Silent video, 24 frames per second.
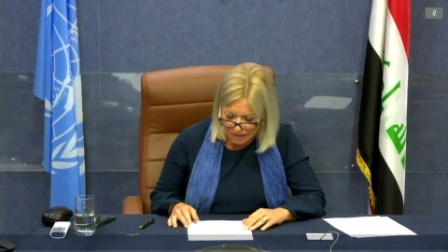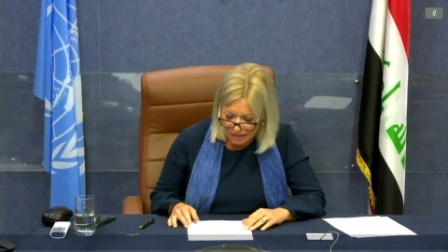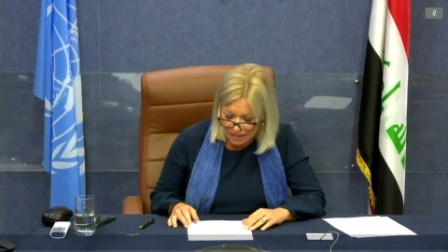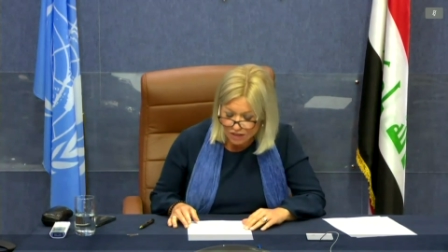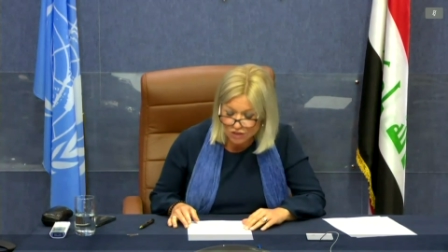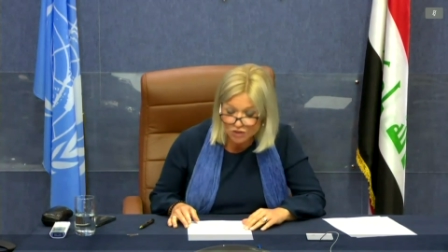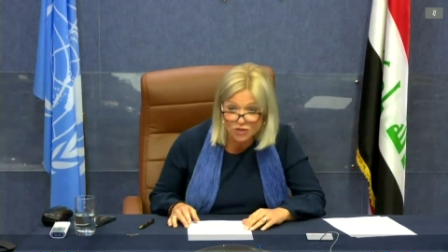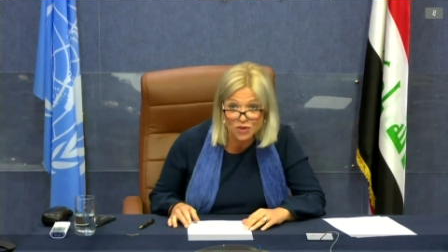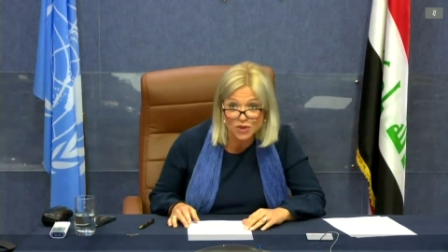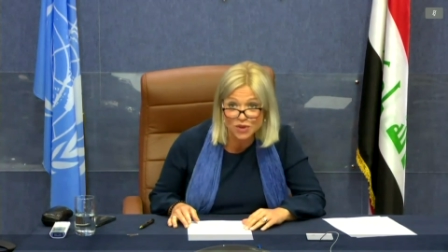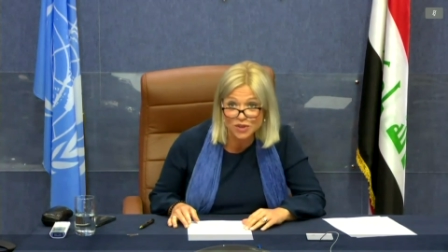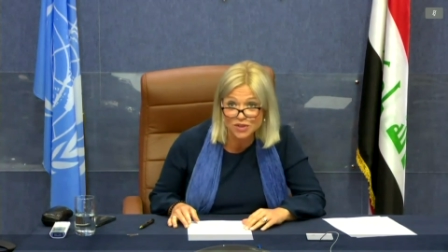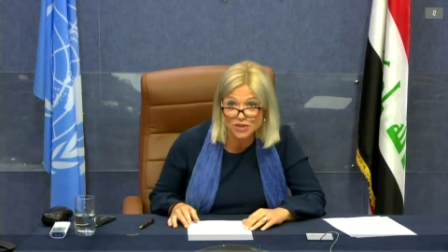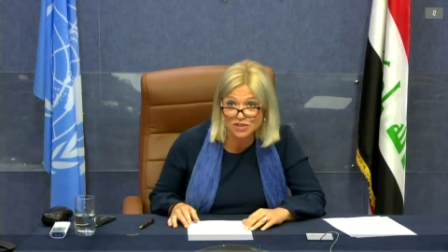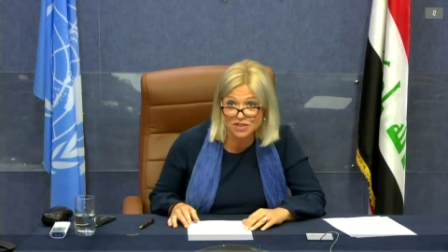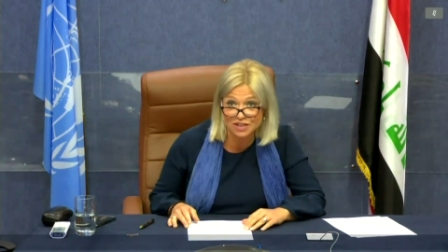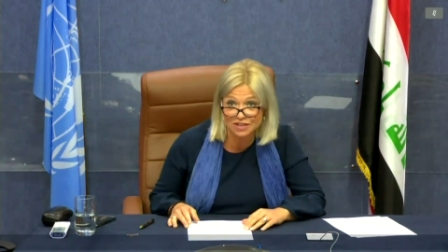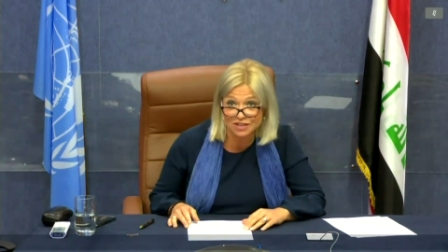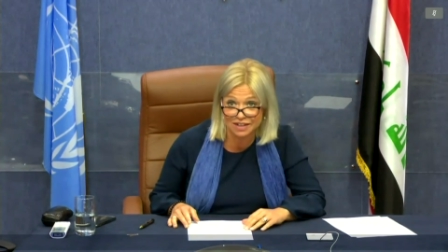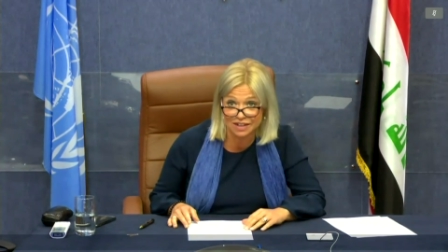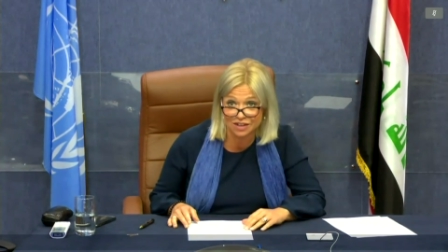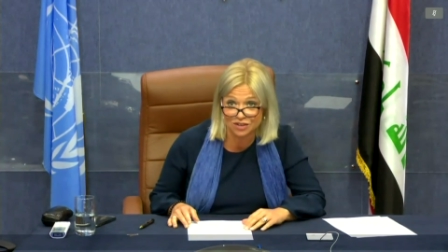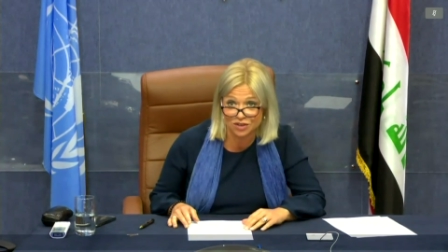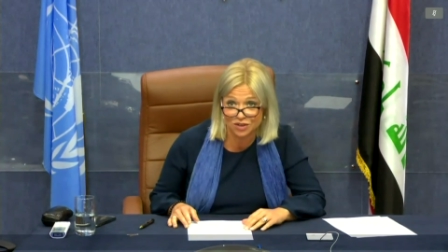its first
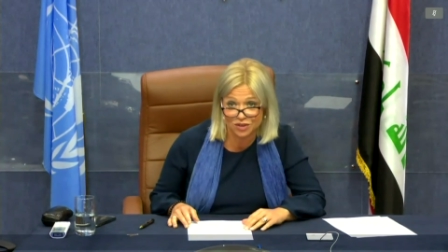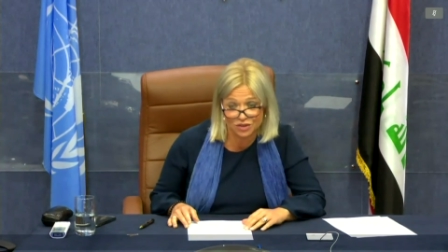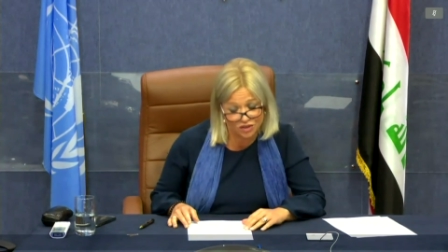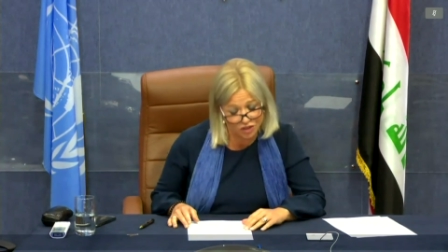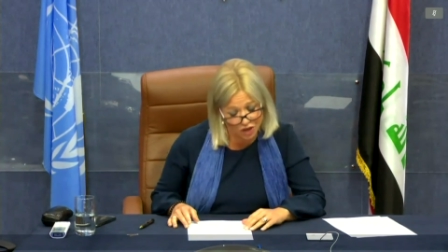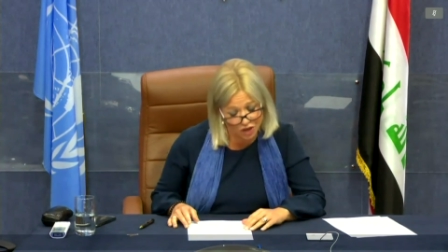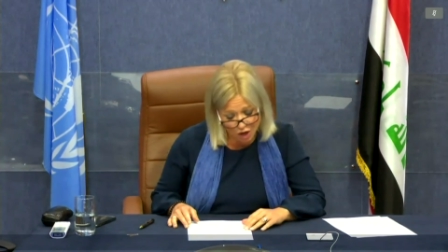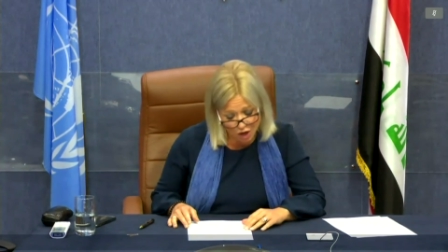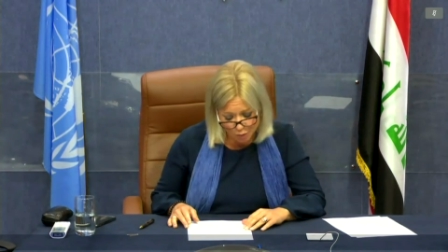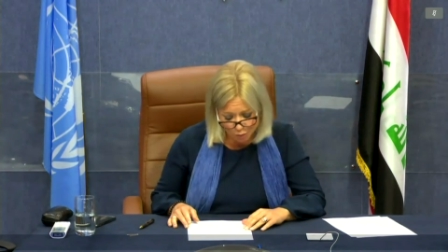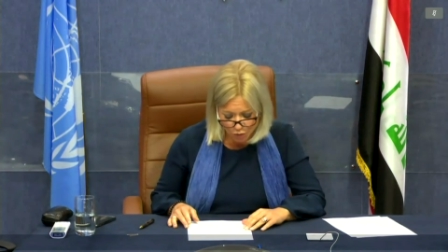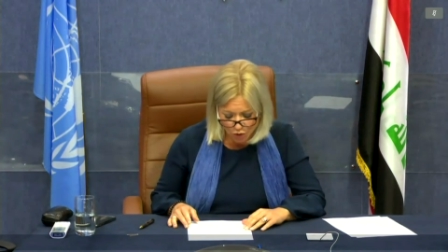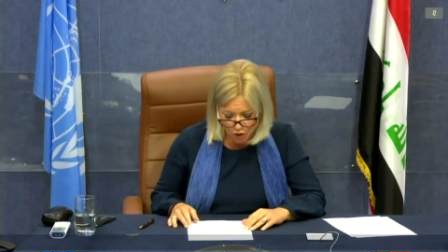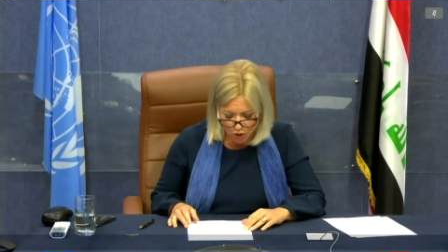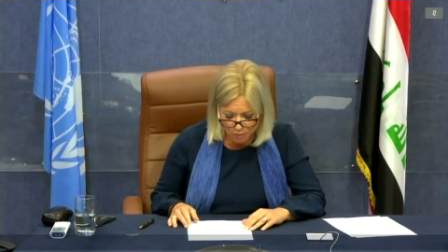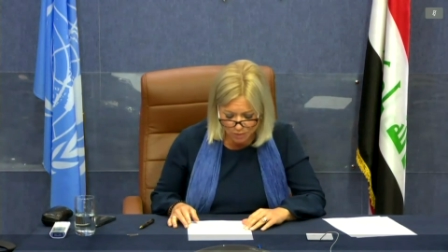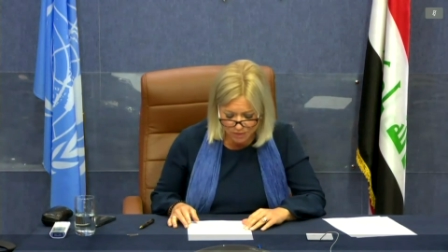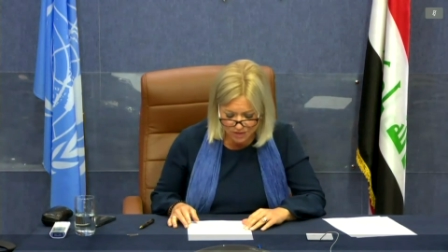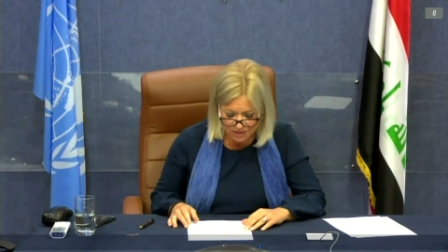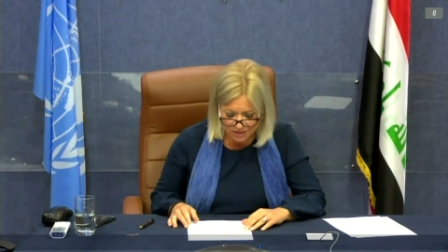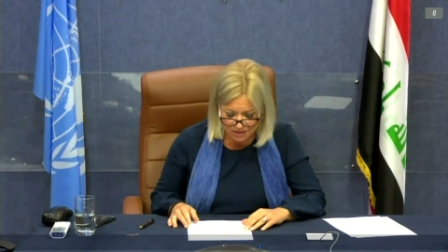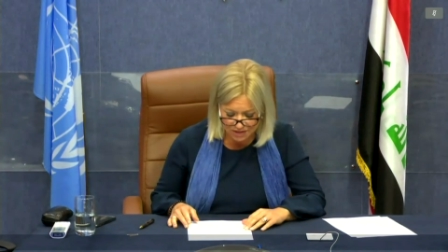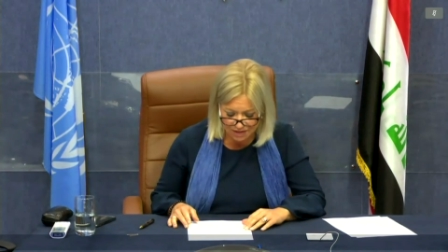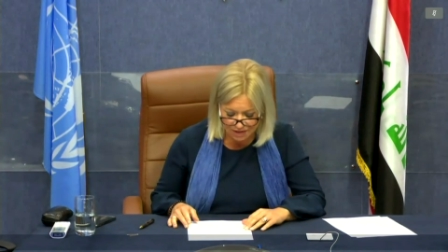decisions are
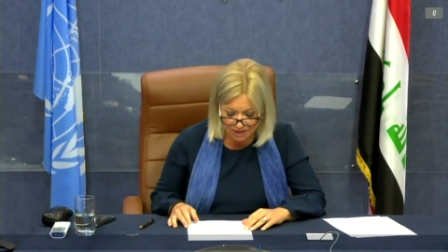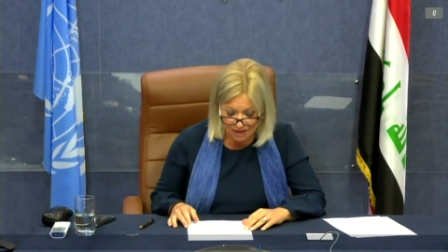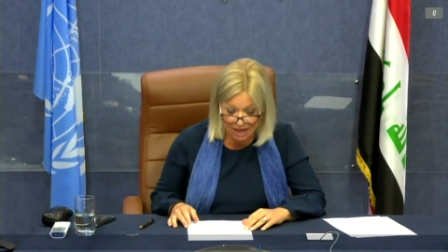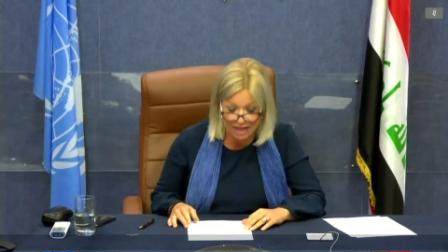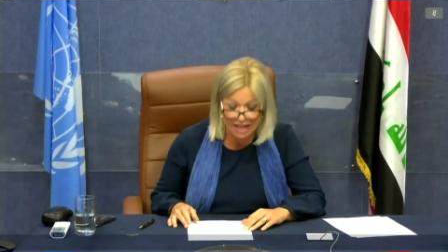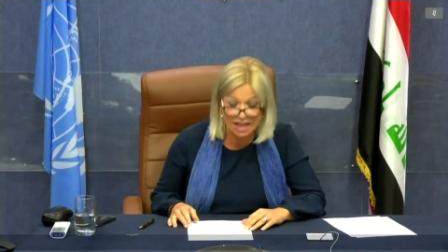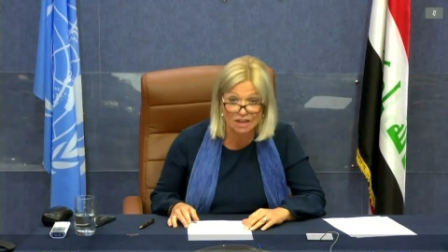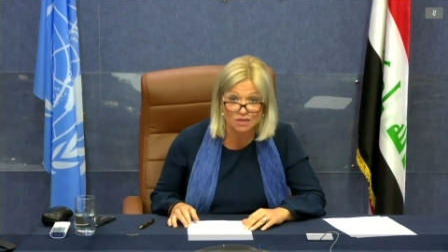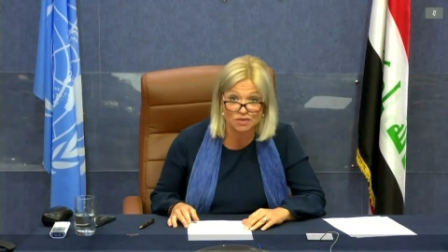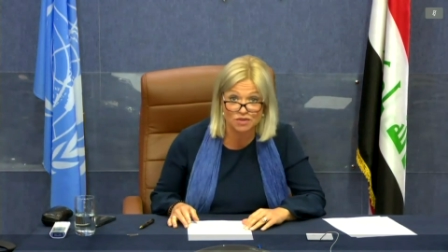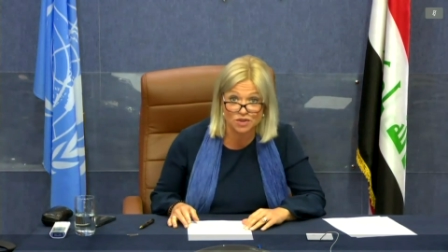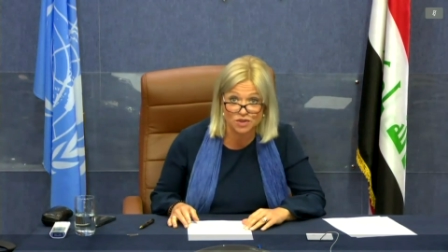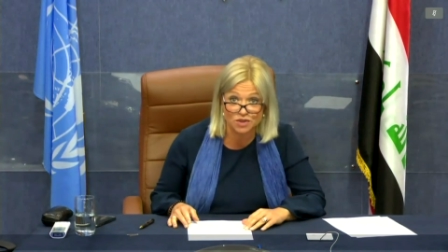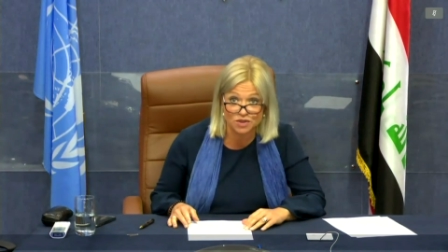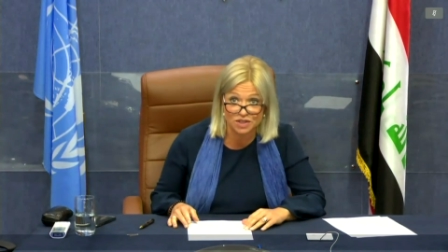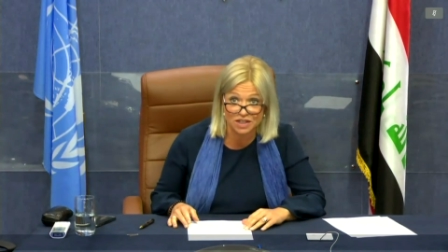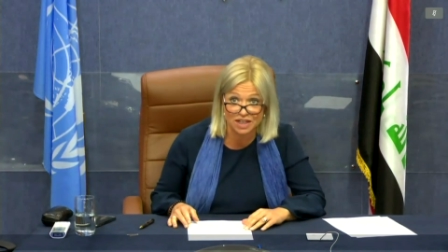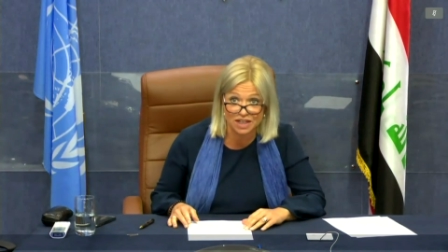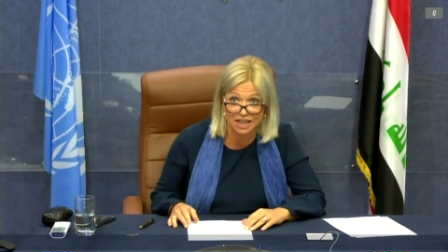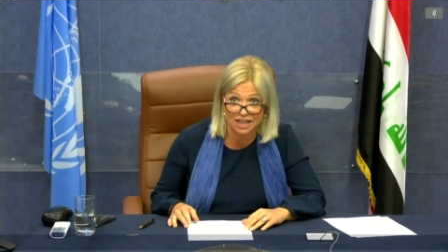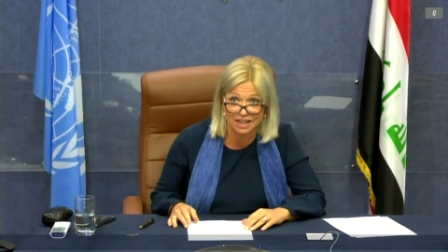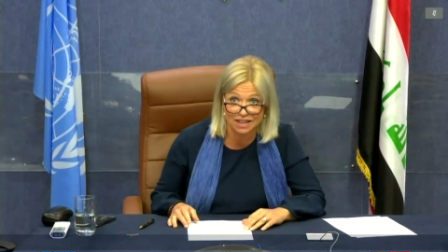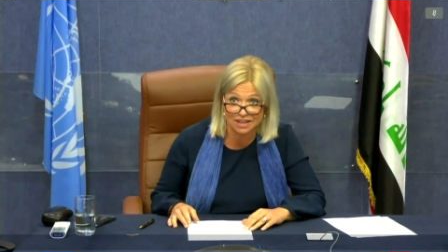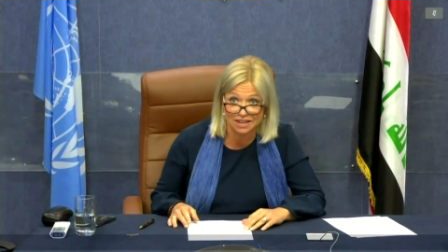promising, I have to
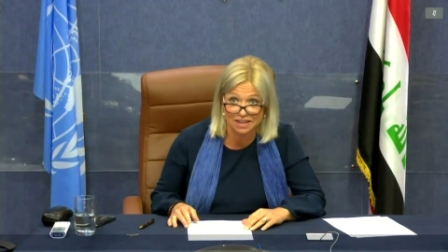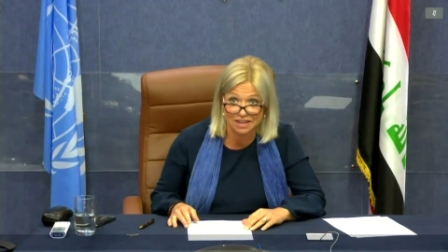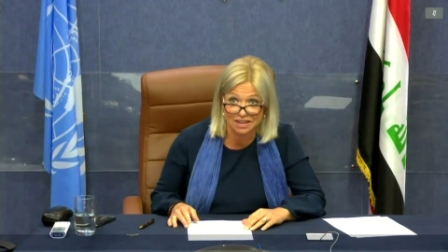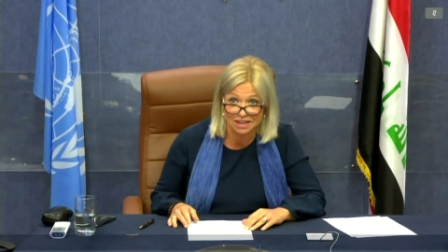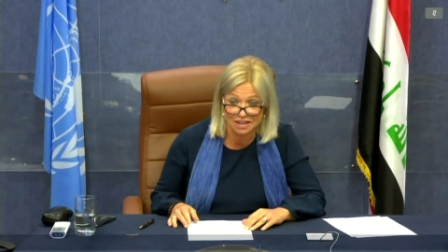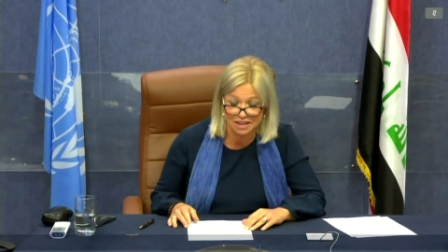say.